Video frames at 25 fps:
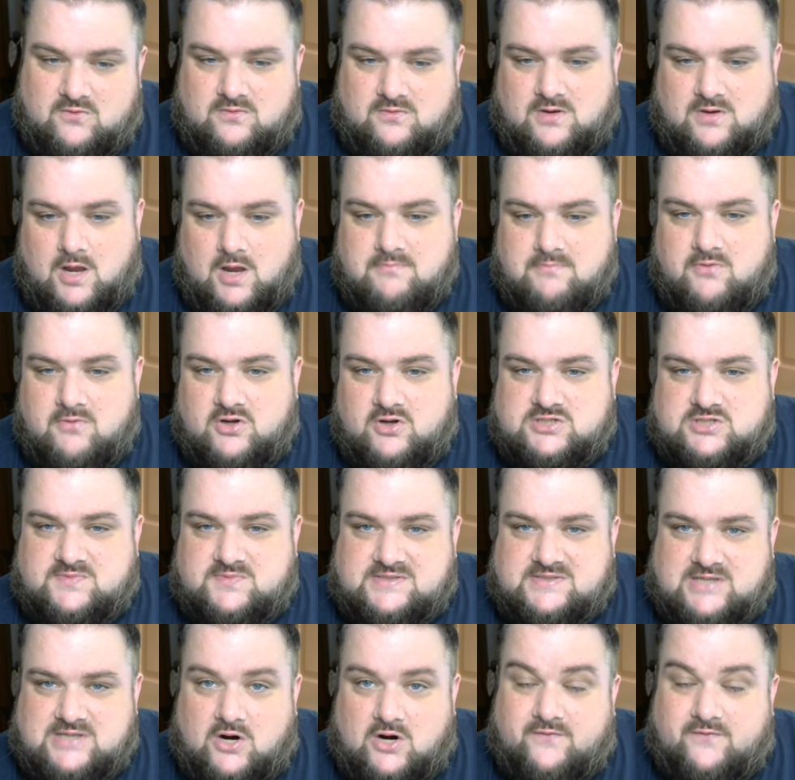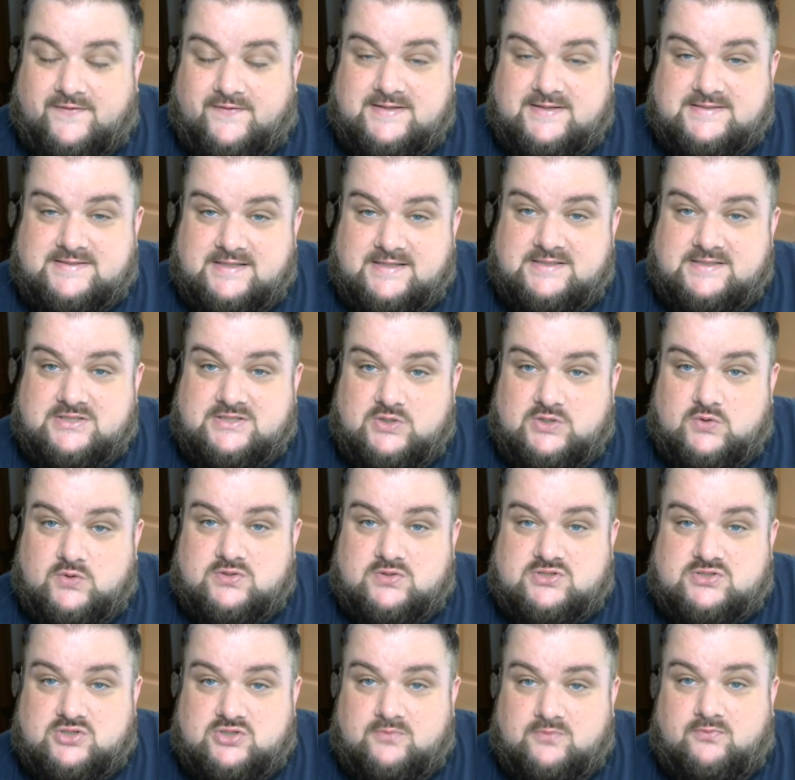immerse myself in since the
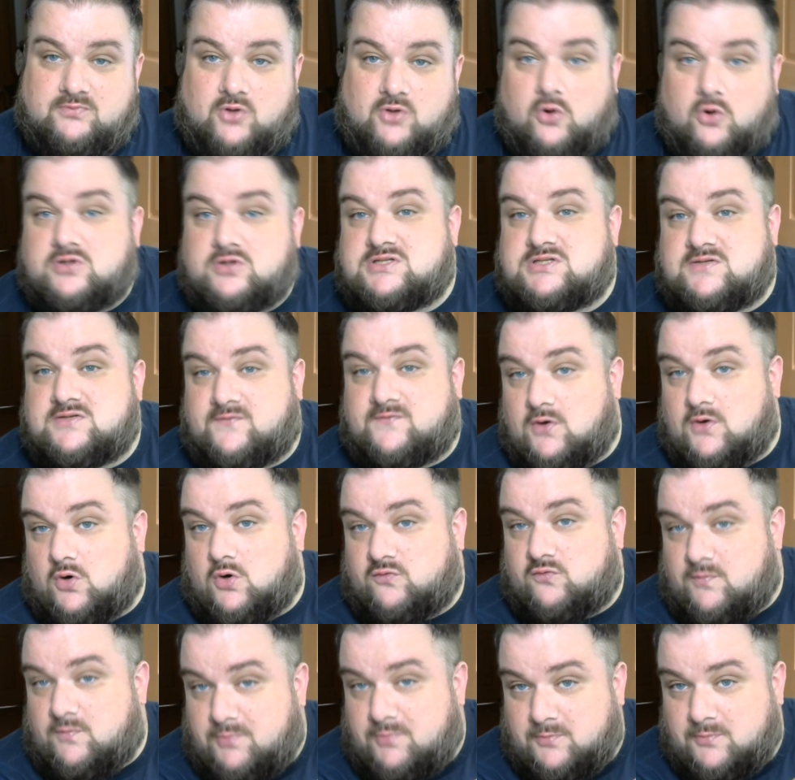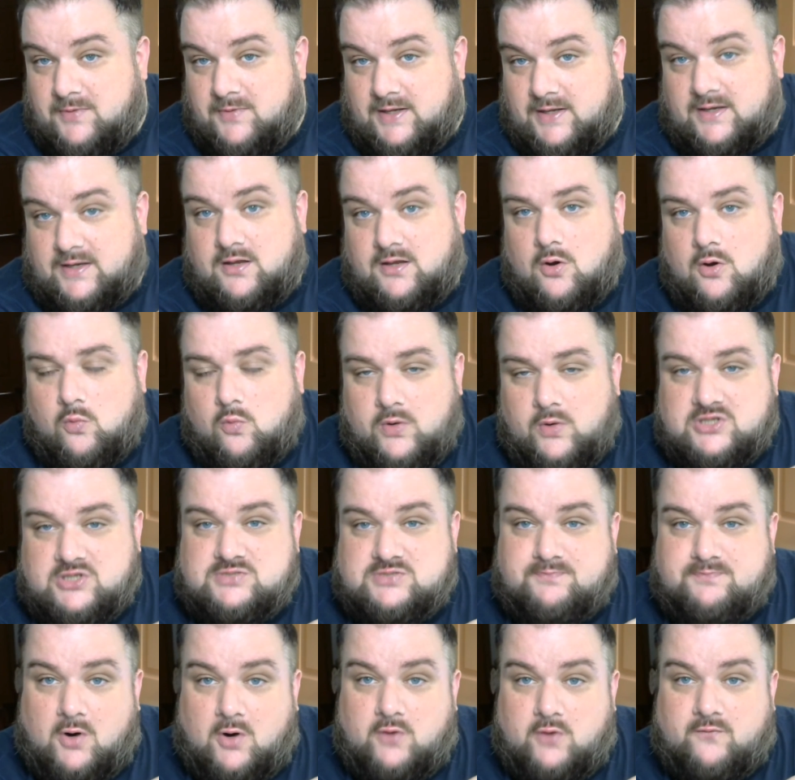awesome Knights of the Old Republic,
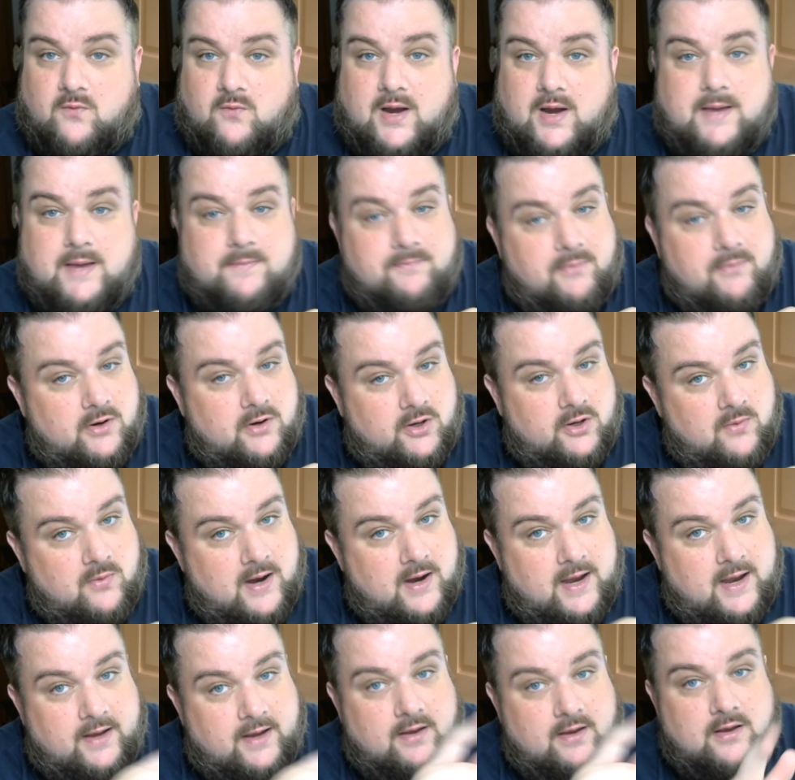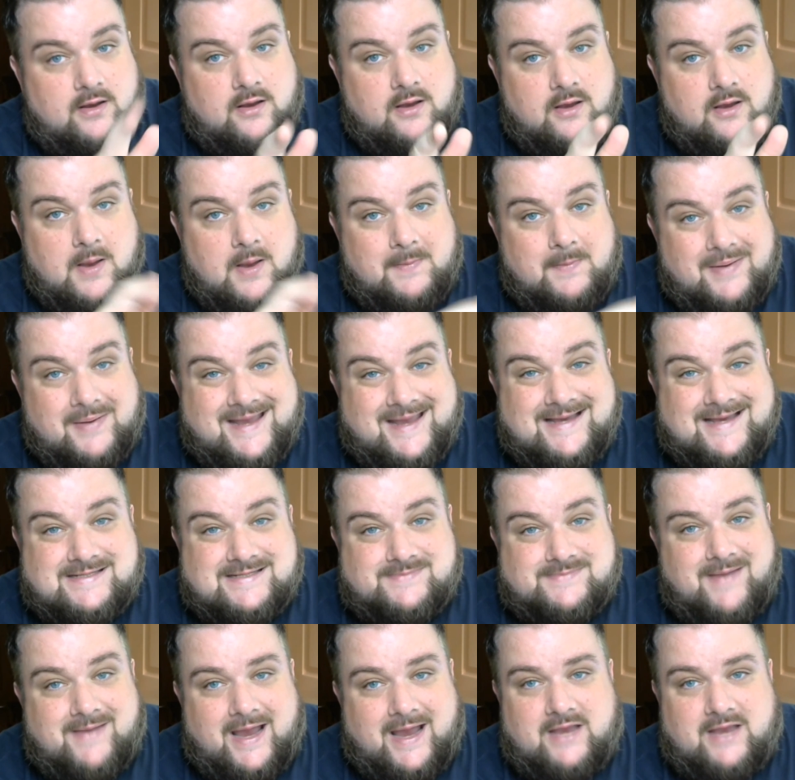which, by the way, BioWare,
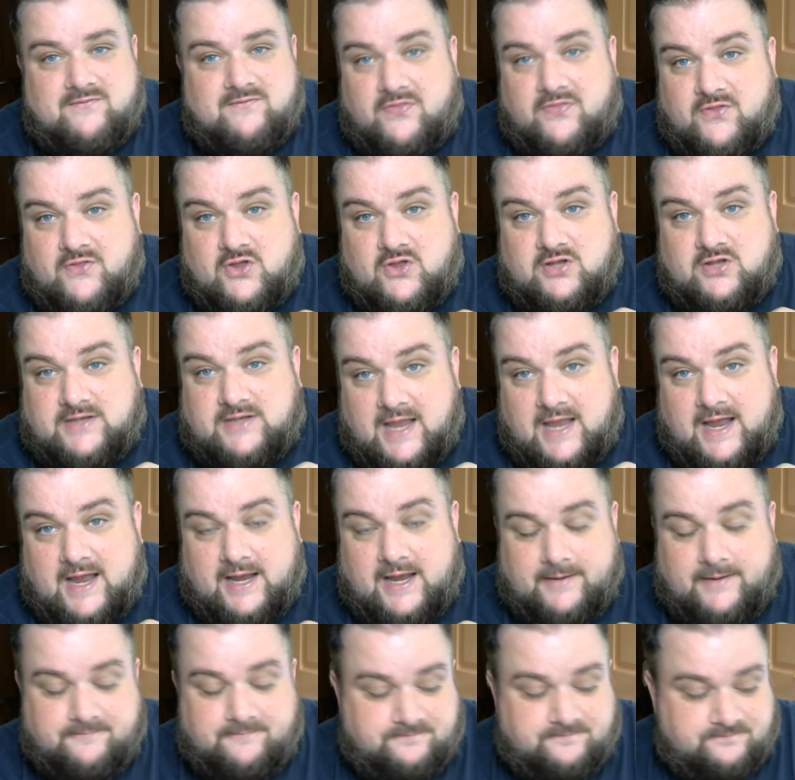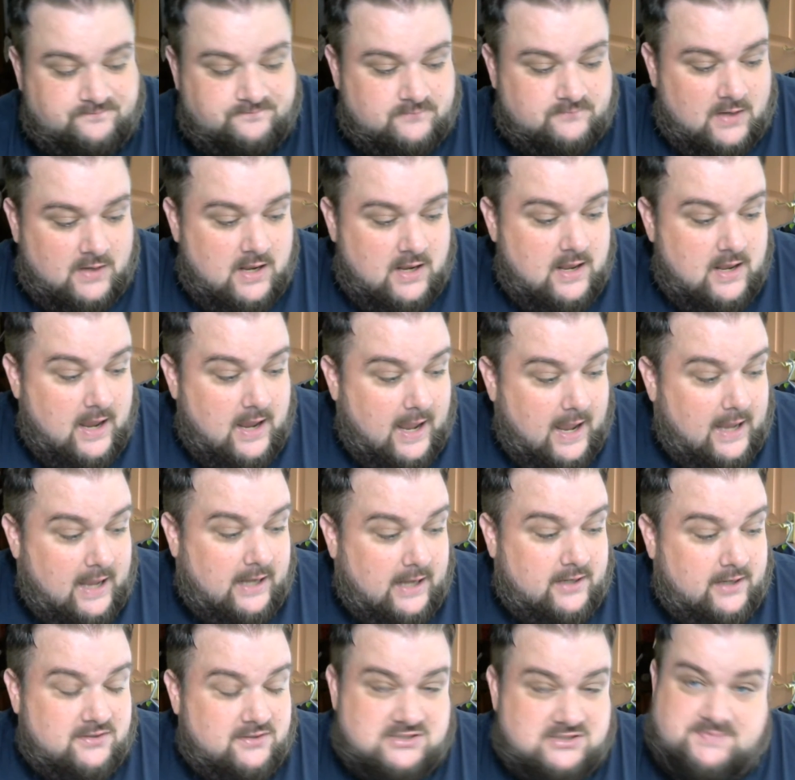please make the third game.
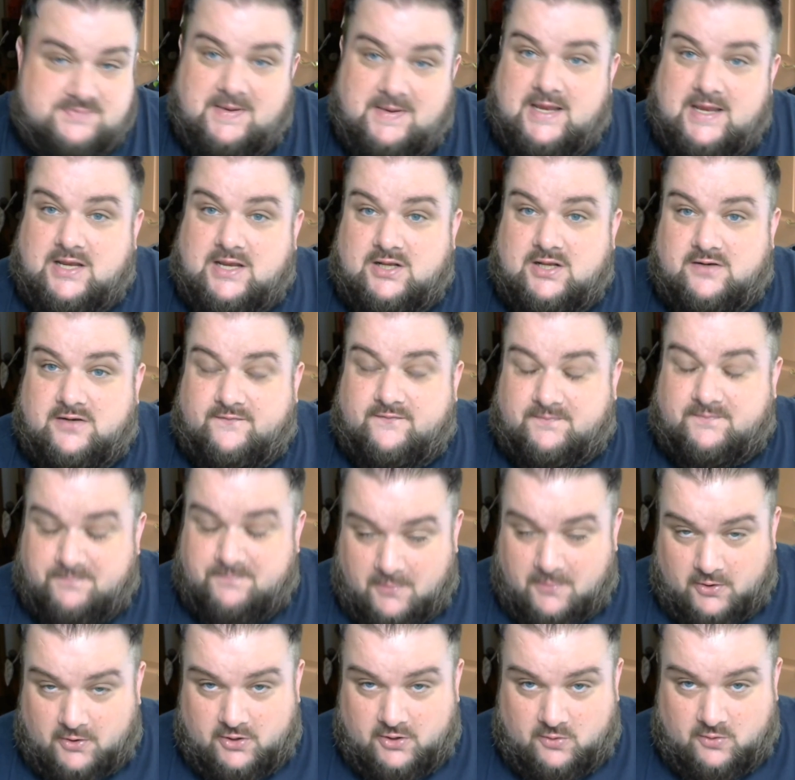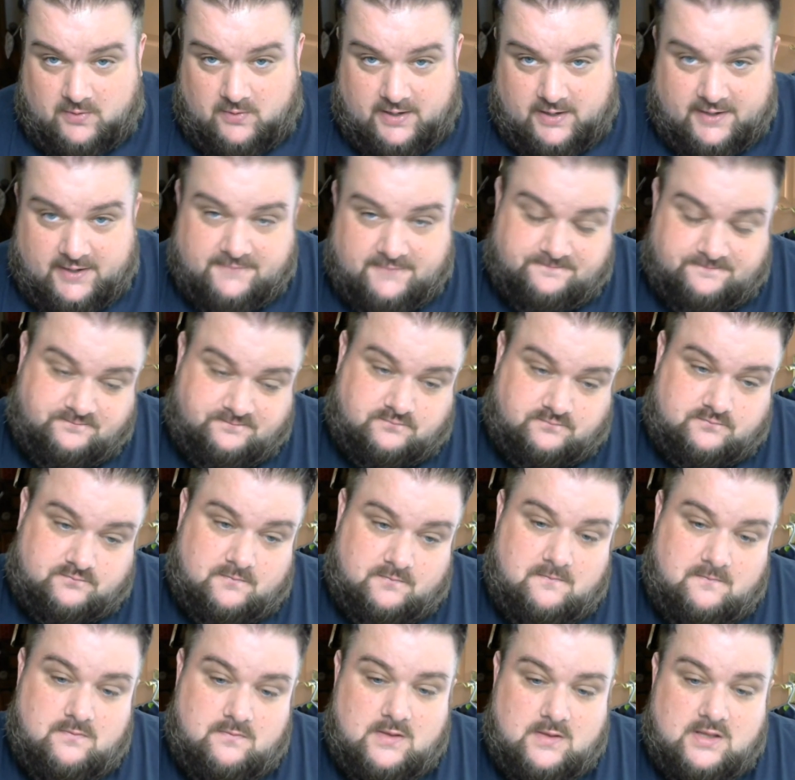And speaking of BioWare,
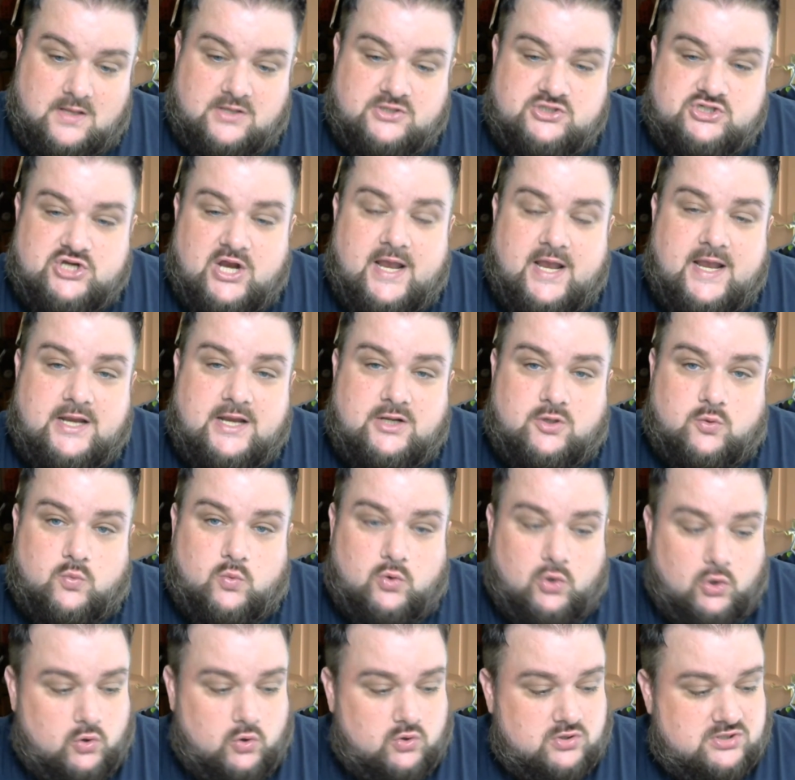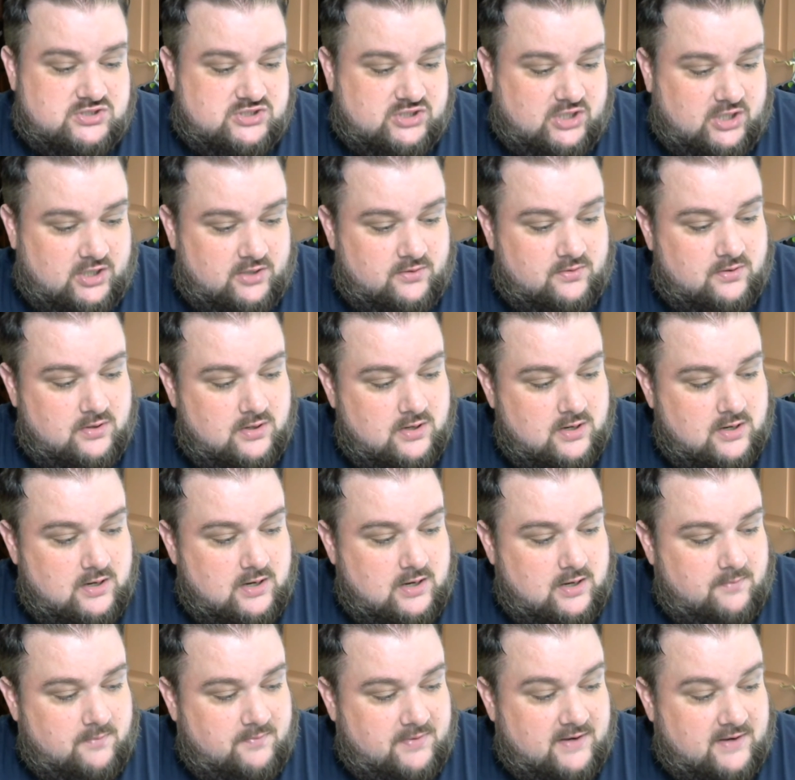Jade will also
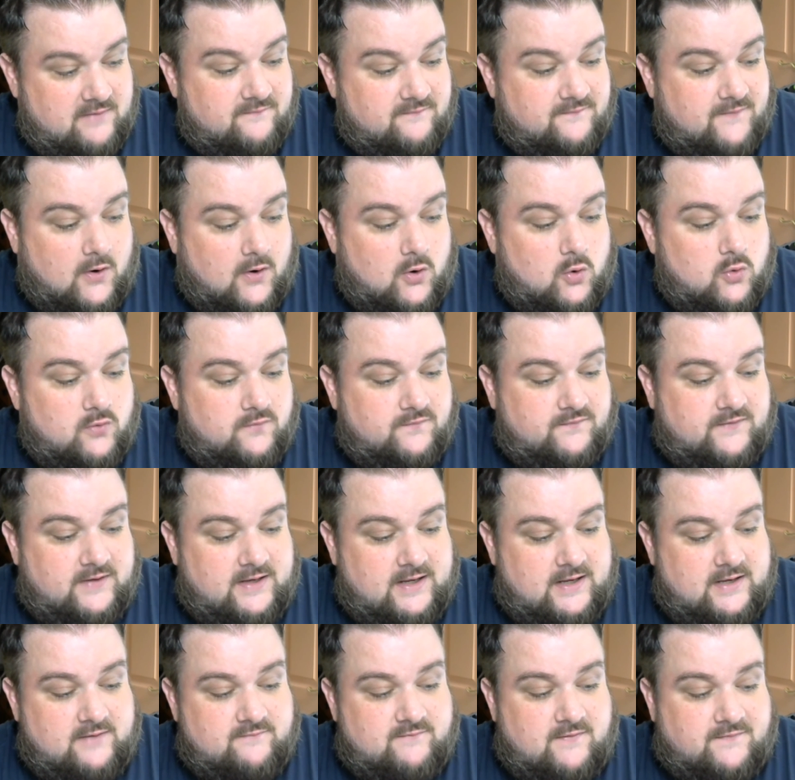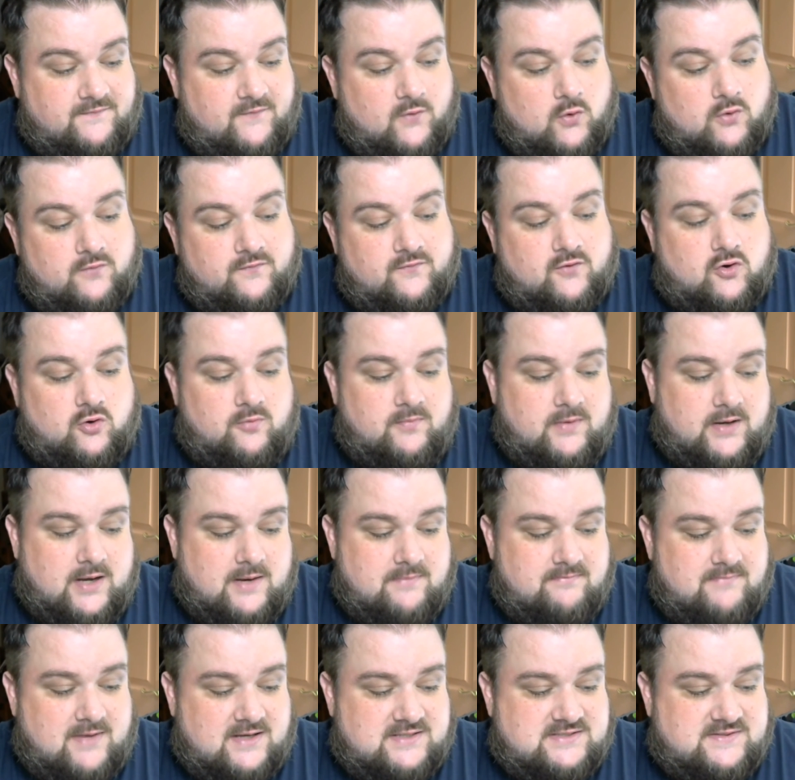be involved in the forthcoming
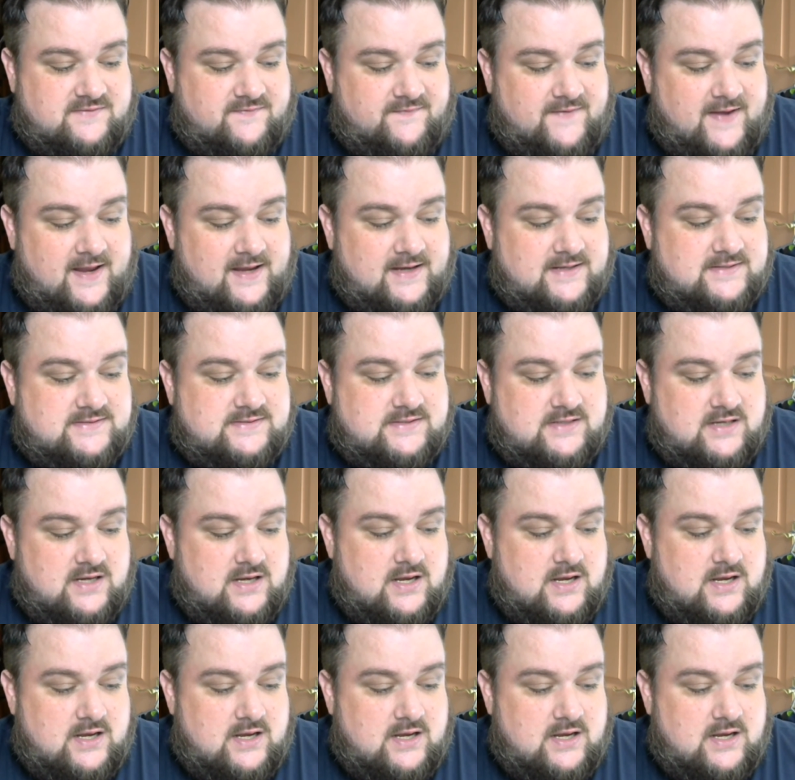Mass Effect